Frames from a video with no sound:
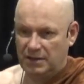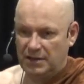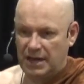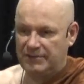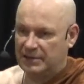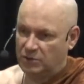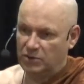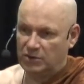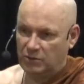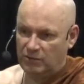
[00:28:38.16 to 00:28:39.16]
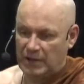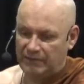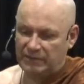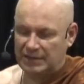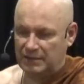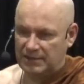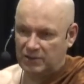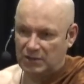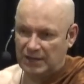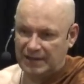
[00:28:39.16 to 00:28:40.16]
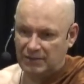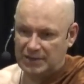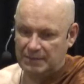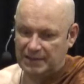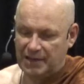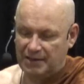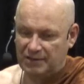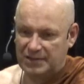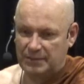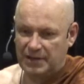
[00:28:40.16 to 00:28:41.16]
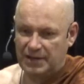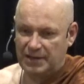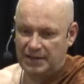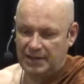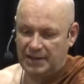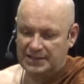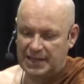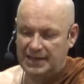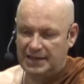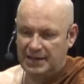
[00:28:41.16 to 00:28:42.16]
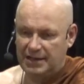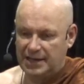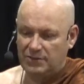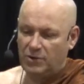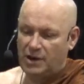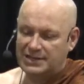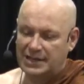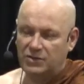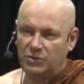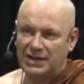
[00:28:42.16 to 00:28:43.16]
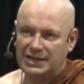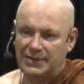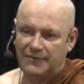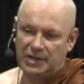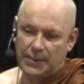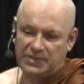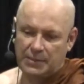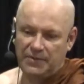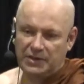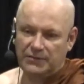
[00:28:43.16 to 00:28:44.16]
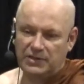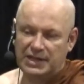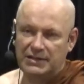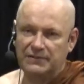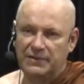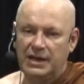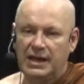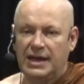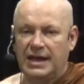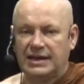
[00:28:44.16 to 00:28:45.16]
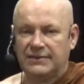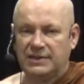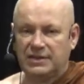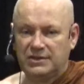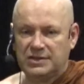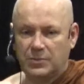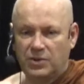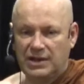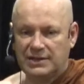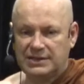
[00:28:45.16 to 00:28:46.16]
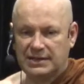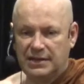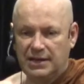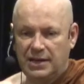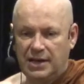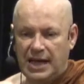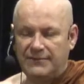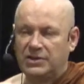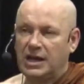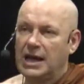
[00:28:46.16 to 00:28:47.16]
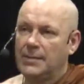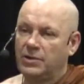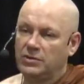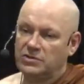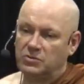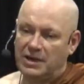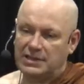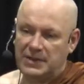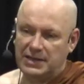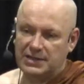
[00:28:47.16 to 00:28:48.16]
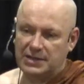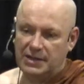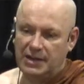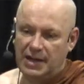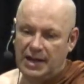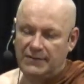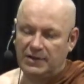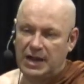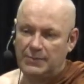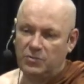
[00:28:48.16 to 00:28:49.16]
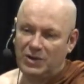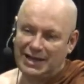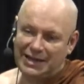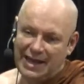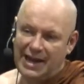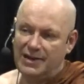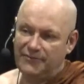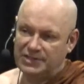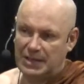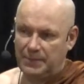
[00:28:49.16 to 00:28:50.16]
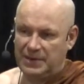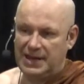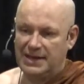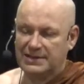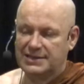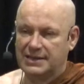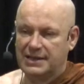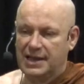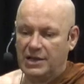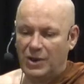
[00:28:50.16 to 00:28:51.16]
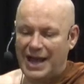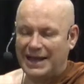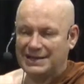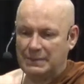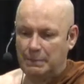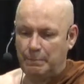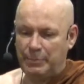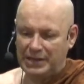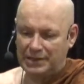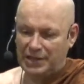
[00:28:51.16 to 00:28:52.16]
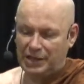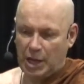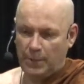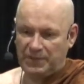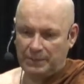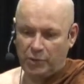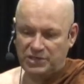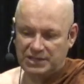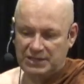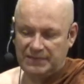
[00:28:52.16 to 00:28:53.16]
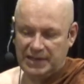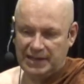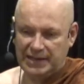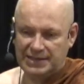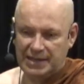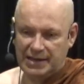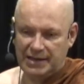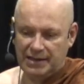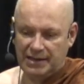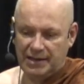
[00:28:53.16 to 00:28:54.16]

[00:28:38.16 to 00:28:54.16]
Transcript: I feel good. If I tend to feel good if I do something kind to somebody, I say, here you are. It's like you are giving up something of yourself and giving it to someone else. Every time you use right speech, Every time you really care for somebody else, you're actually building up that positive feeling inside.